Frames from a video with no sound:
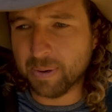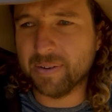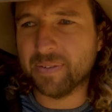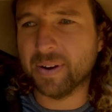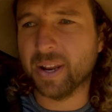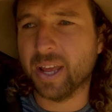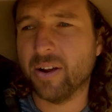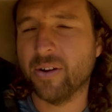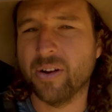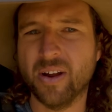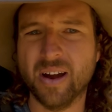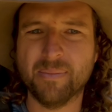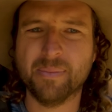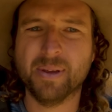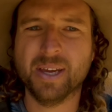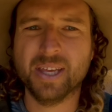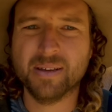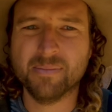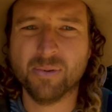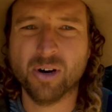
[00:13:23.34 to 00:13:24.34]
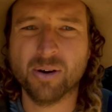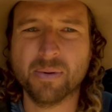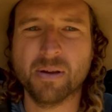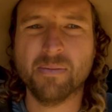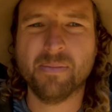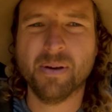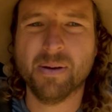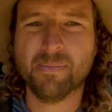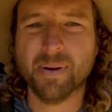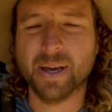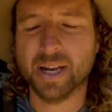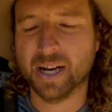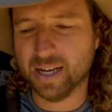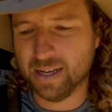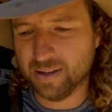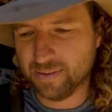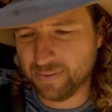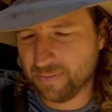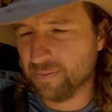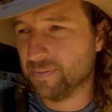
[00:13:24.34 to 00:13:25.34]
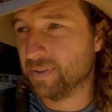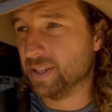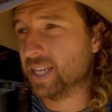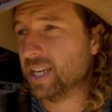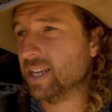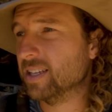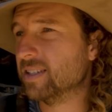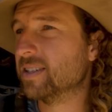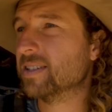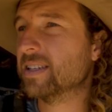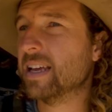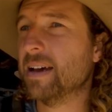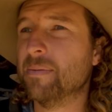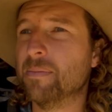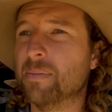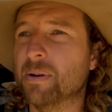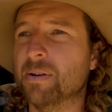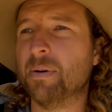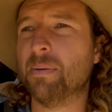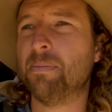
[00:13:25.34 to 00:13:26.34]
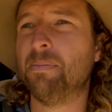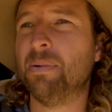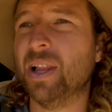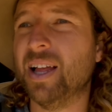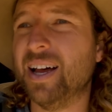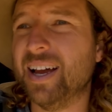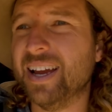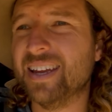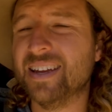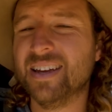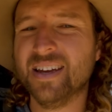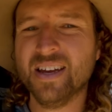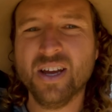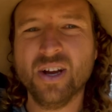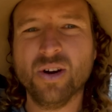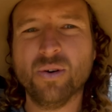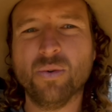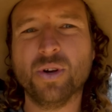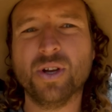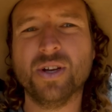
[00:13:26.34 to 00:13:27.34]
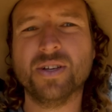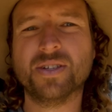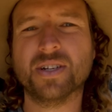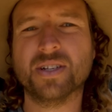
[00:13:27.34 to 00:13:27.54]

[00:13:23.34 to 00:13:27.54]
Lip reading: bit of an area up there that might be a bit better for the kids just to have a bit of a play. We'll use